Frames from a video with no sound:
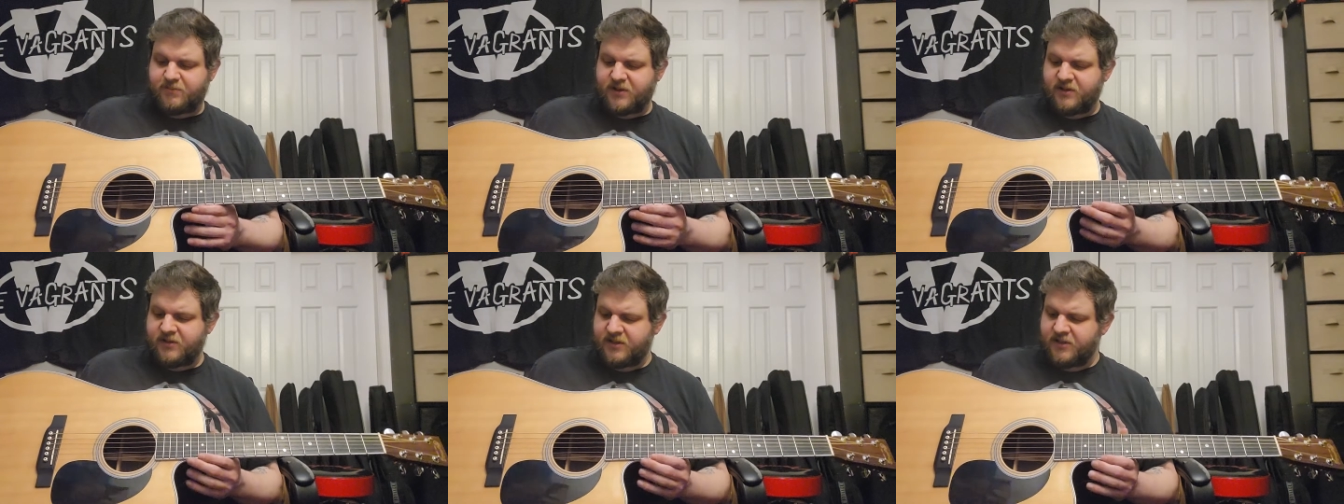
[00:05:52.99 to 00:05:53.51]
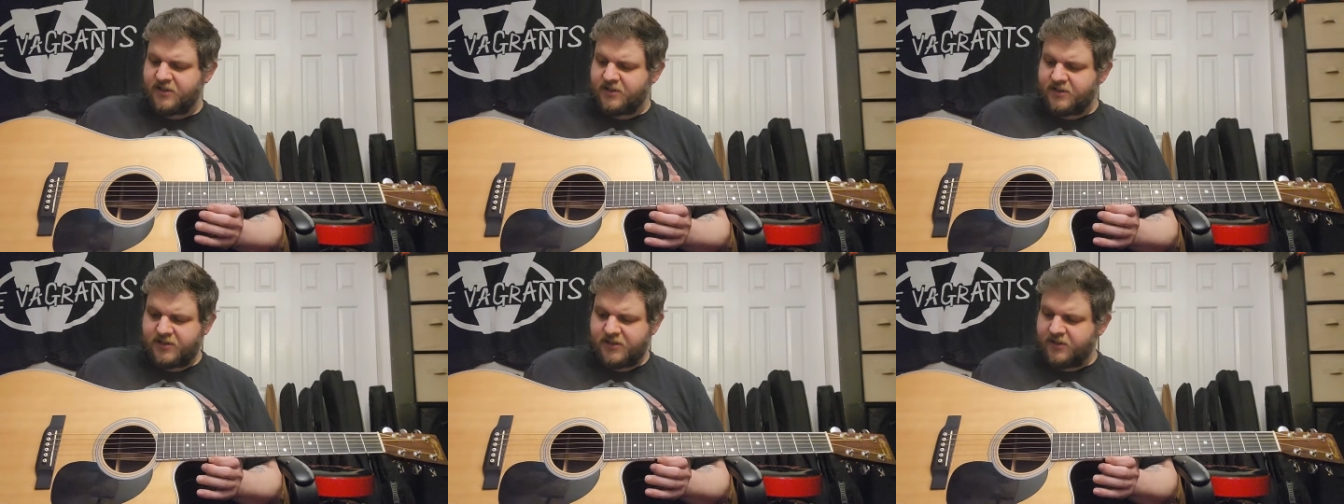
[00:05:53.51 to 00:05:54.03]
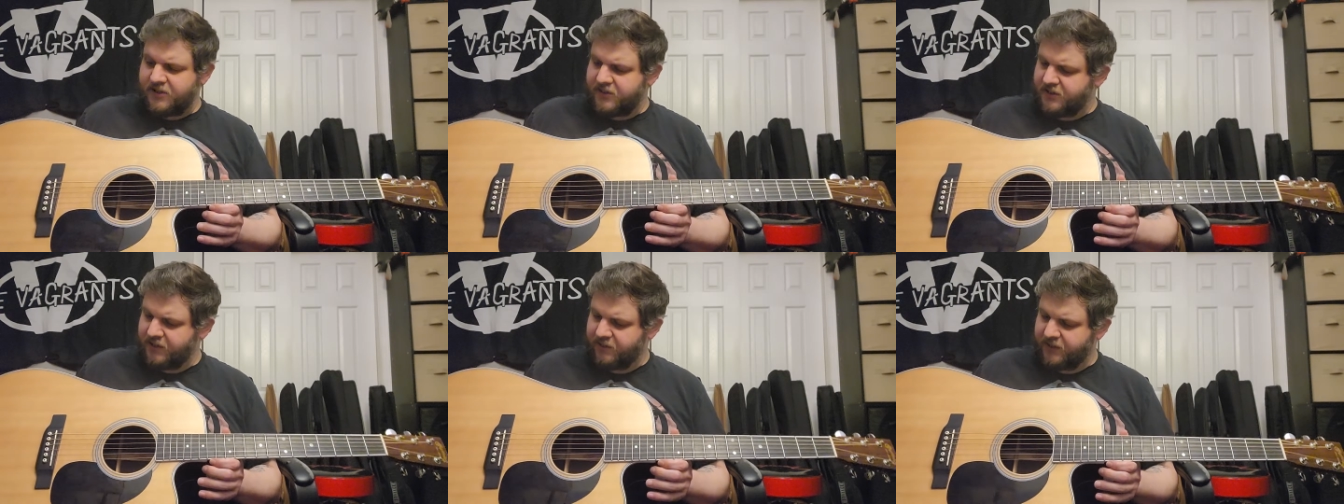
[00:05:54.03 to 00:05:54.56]
but
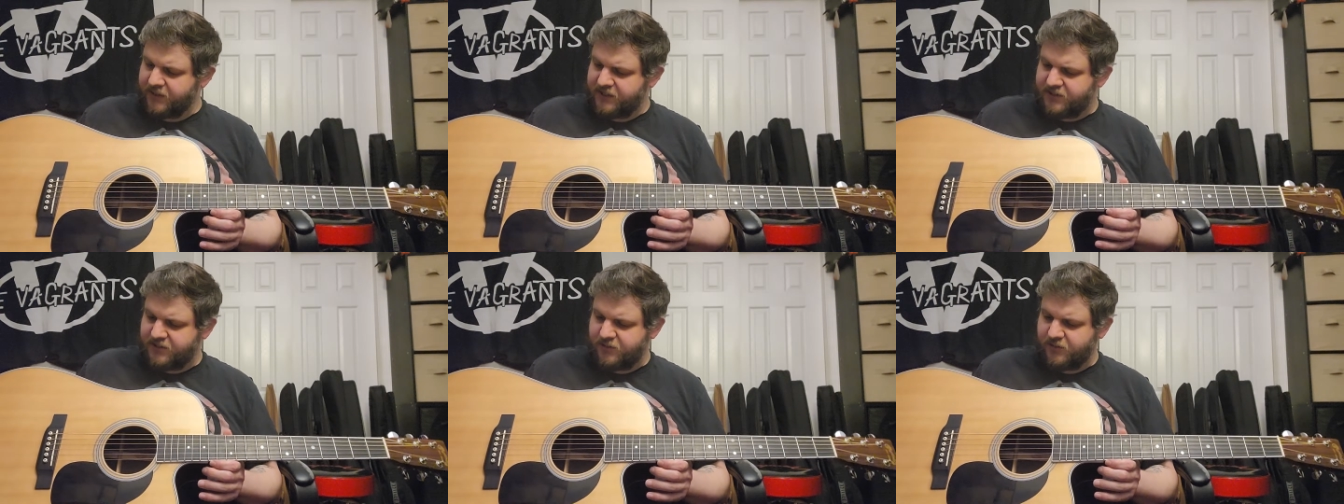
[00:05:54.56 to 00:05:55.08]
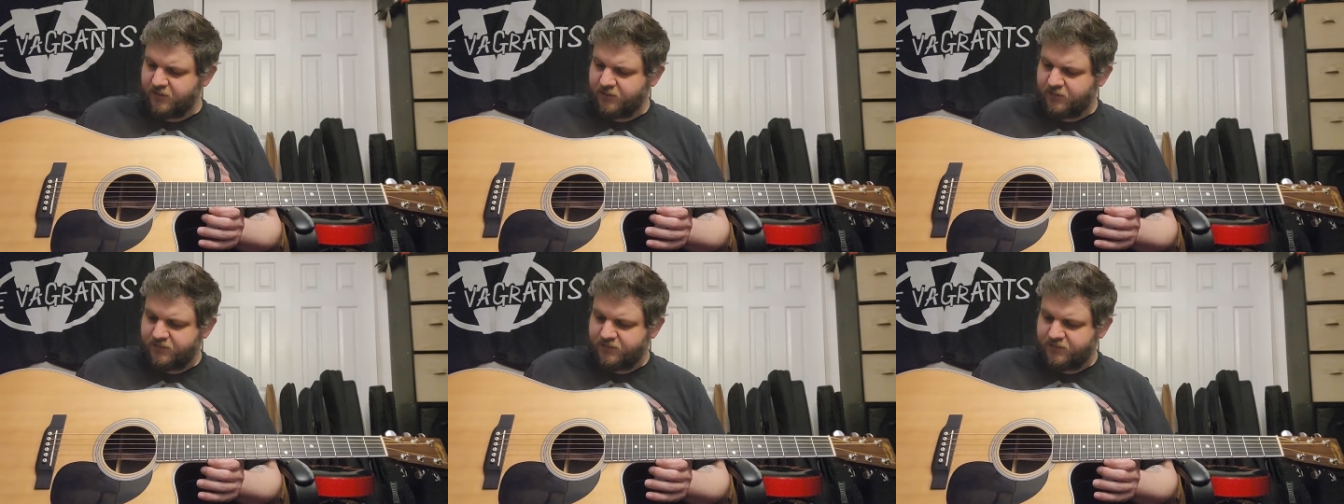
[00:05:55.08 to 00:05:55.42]
they really do.